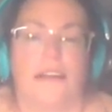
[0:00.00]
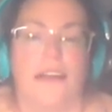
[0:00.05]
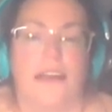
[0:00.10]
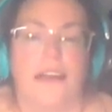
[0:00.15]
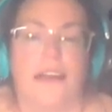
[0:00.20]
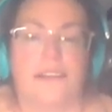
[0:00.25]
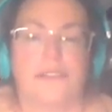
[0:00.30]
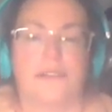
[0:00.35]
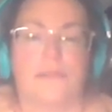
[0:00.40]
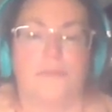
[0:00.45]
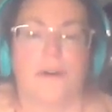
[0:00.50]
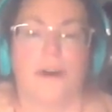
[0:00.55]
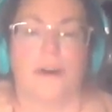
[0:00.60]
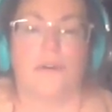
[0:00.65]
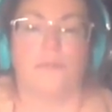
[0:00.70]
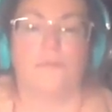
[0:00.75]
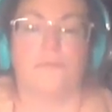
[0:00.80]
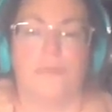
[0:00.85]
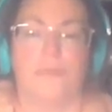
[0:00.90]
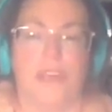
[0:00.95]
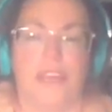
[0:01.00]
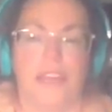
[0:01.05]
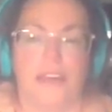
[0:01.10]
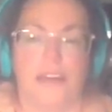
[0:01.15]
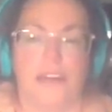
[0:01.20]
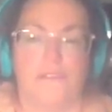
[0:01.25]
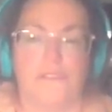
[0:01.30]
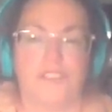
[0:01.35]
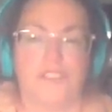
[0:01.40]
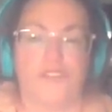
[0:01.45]
It's about being
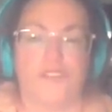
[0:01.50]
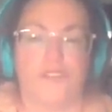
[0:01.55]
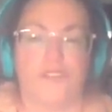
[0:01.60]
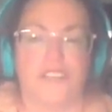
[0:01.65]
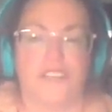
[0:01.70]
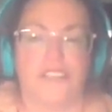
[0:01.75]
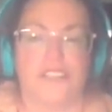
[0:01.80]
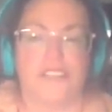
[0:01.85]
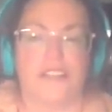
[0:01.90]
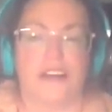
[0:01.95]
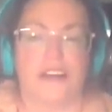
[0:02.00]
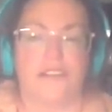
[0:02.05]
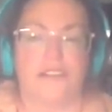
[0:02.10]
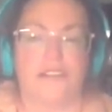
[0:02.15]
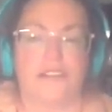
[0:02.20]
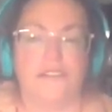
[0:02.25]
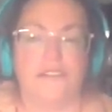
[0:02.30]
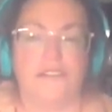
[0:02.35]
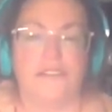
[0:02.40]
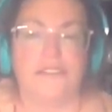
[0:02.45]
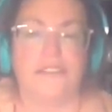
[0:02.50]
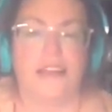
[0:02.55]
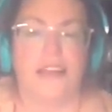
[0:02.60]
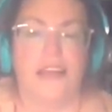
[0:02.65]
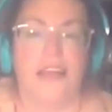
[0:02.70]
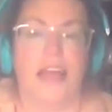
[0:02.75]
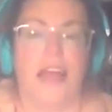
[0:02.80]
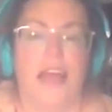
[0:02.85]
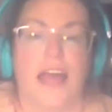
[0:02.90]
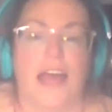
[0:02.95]
of service to others
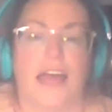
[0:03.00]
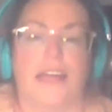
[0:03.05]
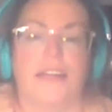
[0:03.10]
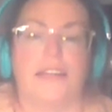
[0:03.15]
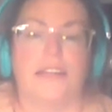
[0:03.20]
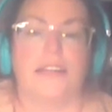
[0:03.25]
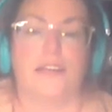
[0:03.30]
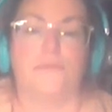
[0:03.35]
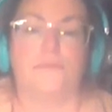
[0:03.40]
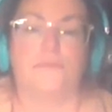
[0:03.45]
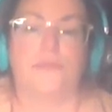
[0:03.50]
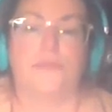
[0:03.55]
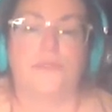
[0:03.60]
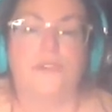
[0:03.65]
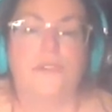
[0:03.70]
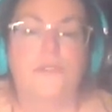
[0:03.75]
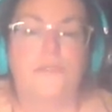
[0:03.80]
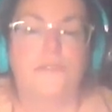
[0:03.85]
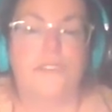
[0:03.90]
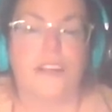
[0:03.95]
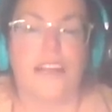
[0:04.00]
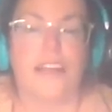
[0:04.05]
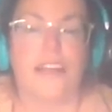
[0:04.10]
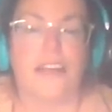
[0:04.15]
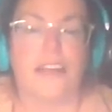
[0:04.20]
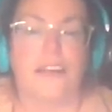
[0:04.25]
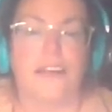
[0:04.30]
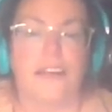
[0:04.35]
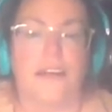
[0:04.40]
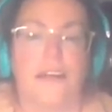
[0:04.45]
and
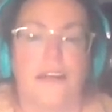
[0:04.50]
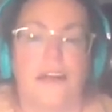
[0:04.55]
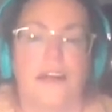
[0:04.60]
improving